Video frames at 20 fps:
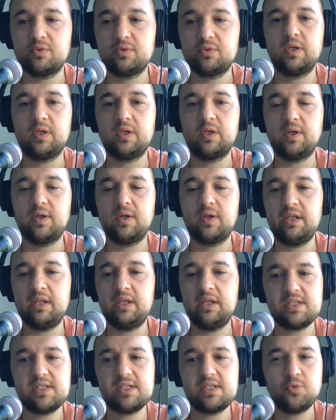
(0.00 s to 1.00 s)

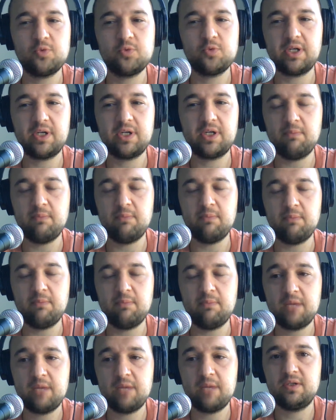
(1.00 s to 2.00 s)
And this is where, in my
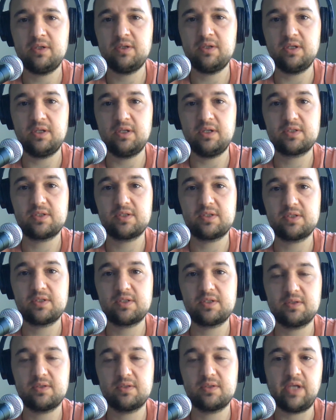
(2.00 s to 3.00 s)
opinion, it's
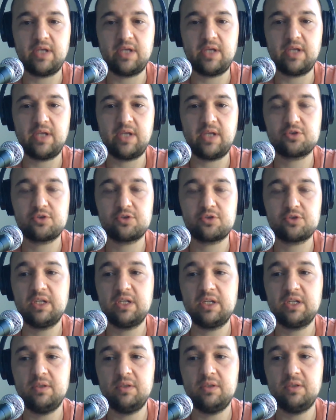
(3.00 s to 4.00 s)
actually
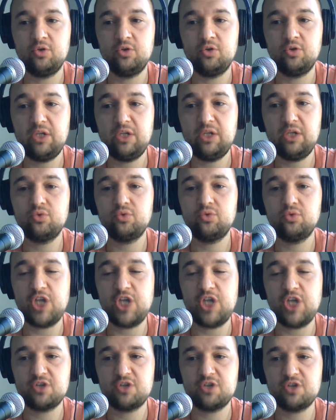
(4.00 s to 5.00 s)
you need to
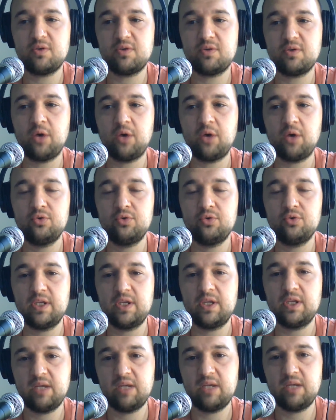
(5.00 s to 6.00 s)
change how you do
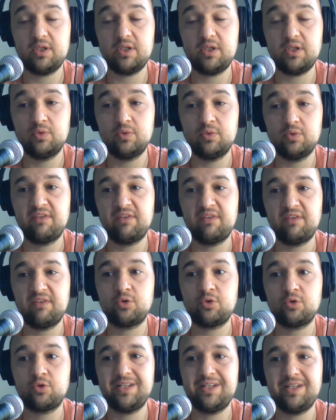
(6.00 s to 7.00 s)
things today, but you would
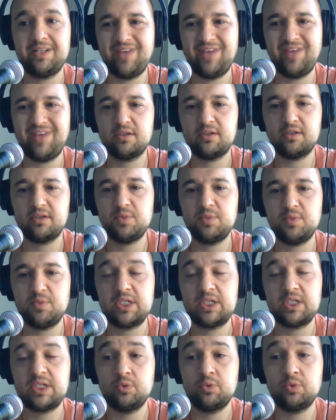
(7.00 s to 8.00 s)
have a great advantage
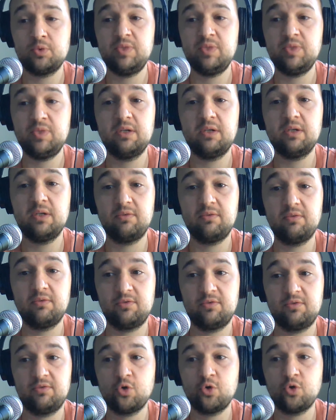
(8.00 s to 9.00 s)
because you would be
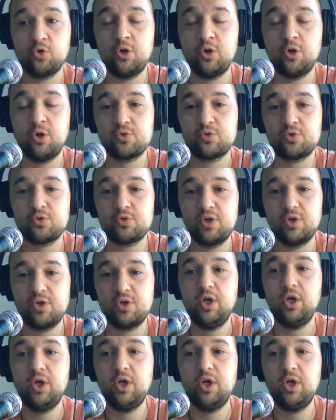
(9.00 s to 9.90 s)
so close